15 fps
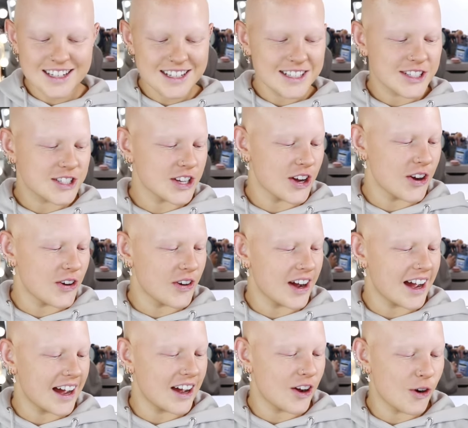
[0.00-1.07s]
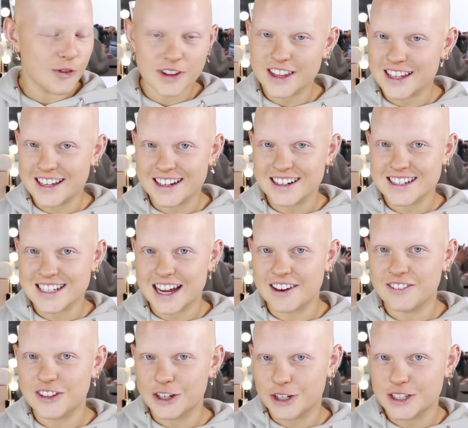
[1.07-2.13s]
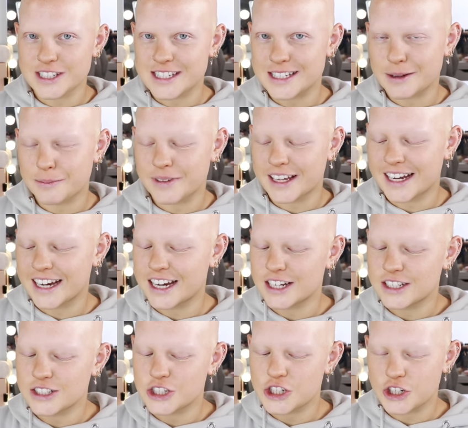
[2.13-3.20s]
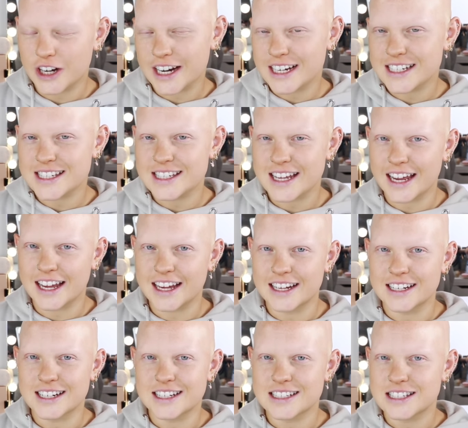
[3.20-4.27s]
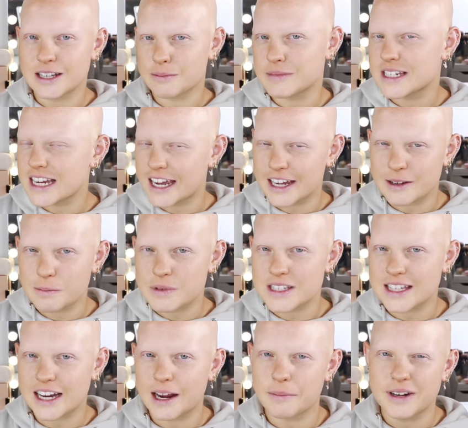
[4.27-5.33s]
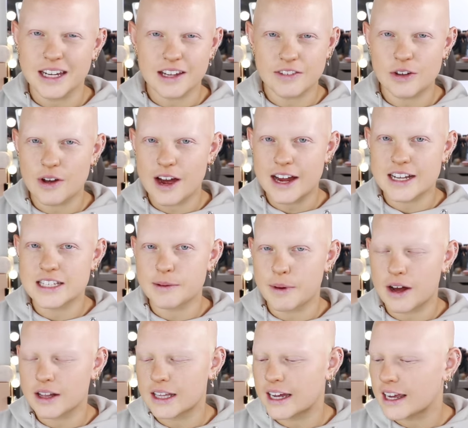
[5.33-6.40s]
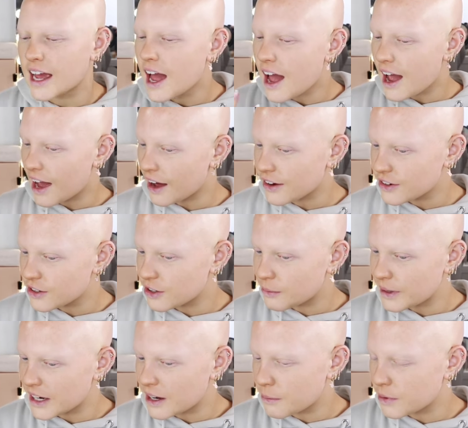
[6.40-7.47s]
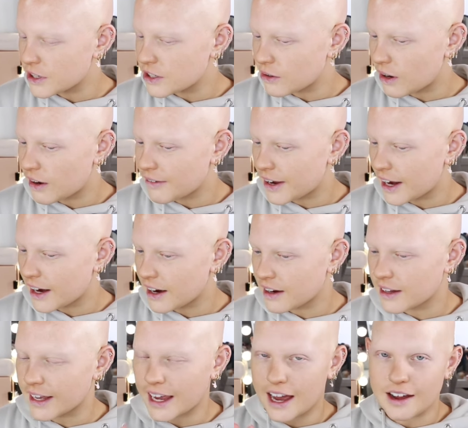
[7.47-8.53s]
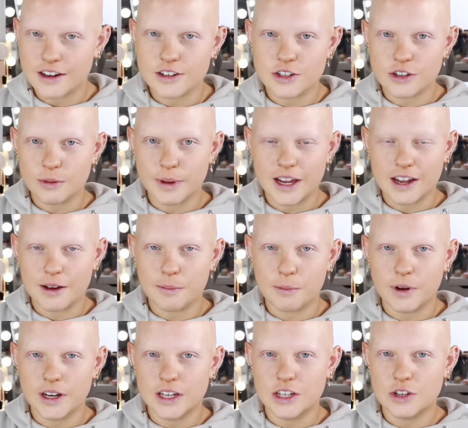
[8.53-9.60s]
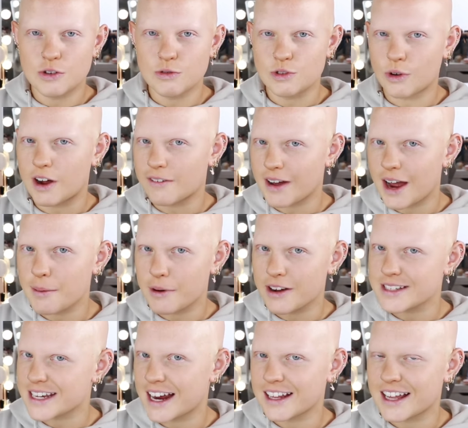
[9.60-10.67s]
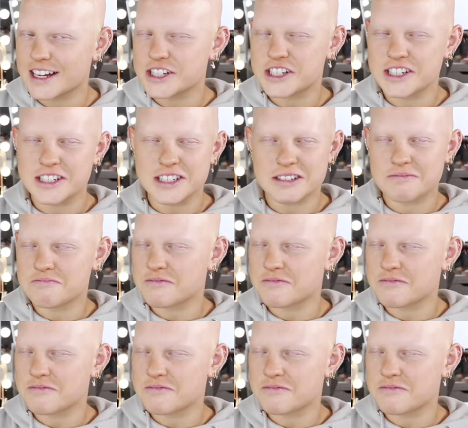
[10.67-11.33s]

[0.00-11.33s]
So over the years I've learned some like tricks and some tips that I'm going to give you guys about like how to do your makeup when you don't have hair, like how to do your makeup when you don't have eyebrows, eyelashes,